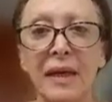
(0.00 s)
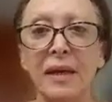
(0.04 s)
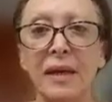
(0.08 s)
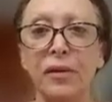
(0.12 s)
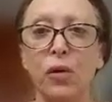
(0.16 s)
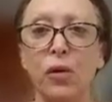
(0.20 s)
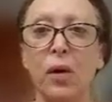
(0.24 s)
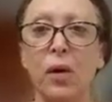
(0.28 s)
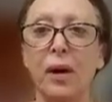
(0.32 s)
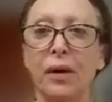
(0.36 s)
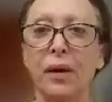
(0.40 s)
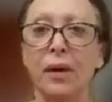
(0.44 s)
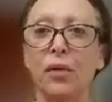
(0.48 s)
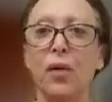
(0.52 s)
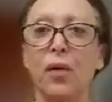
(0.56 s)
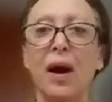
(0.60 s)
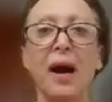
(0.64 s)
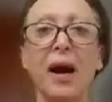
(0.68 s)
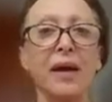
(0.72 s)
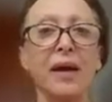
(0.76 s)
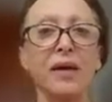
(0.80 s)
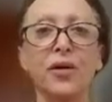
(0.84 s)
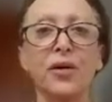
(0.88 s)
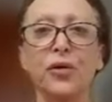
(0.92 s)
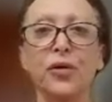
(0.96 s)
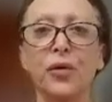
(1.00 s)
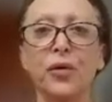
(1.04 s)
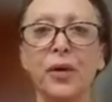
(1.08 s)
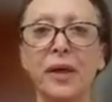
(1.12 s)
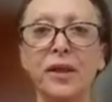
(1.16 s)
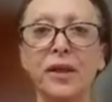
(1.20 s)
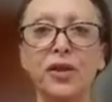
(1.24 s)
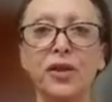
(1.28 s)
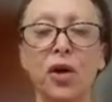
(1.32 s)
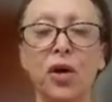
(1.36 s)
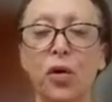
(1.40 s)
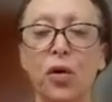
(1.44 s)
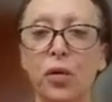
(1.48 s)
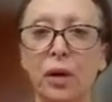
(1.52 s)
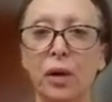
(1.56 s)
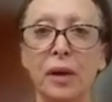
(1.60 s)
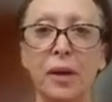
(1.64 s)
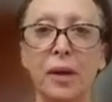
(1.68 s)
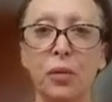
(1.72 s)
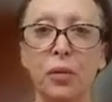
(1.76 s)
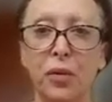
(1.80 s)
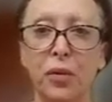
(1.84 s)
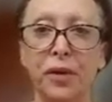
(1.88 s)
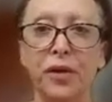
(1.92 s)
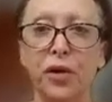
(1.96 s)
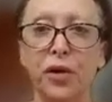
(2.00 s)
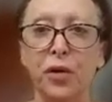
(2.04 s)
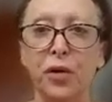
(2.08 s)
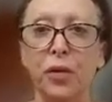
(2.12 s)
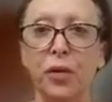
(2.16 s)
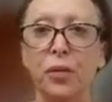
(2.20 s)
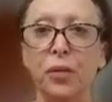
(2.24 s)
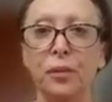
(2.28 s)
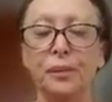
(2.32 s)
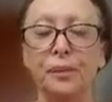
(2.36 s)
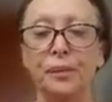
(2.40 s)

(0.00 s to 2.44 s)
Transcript: Eduardo. I agree totally with you.